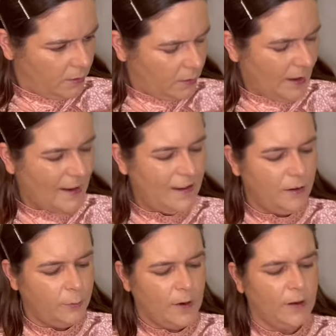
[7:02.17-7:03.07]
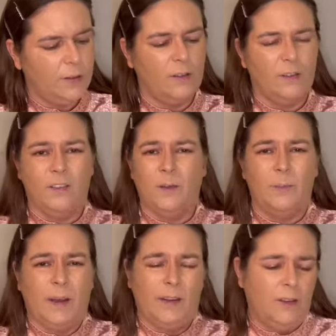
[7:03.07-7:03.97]
I hate it when it's not on the
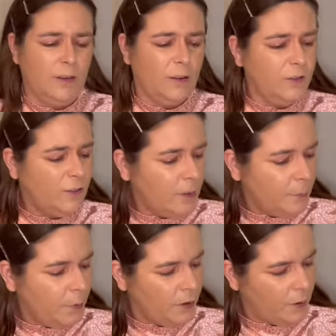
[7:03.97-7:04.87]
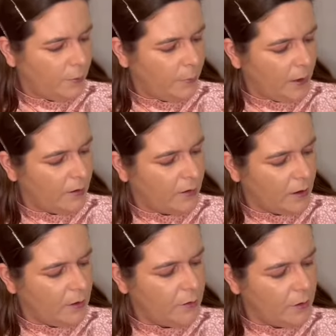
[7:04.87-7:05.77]
packaging. Just put it on the packaging
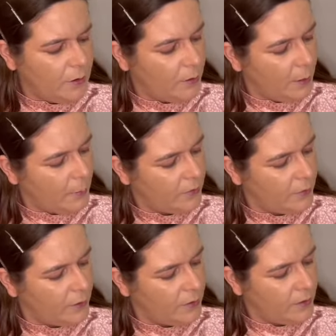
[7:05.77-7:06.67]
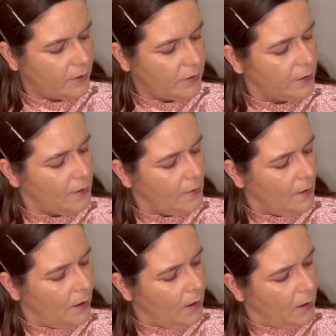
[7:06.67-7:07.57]
and not on, oh yeah, matte foundation it is.
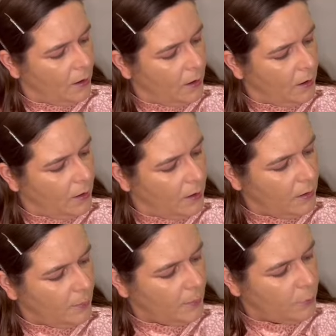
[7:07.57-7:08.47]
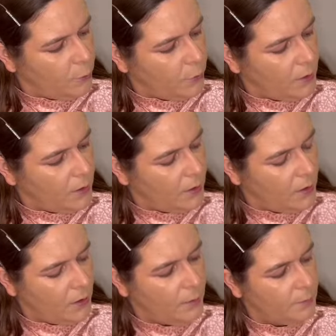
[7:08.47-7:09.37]
A little bit more.
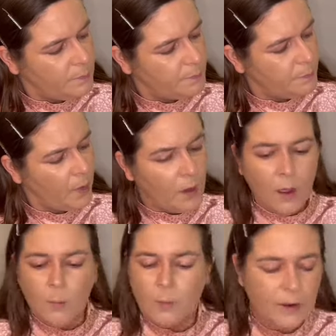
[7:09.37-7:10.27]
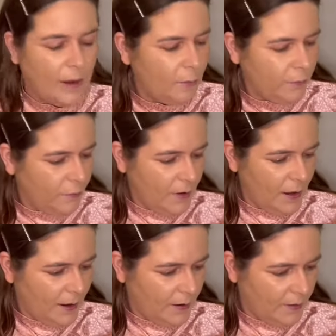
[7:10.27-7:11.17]
But I don't feel
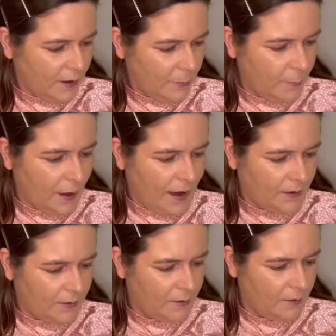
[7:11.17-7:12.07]
like it's that matte.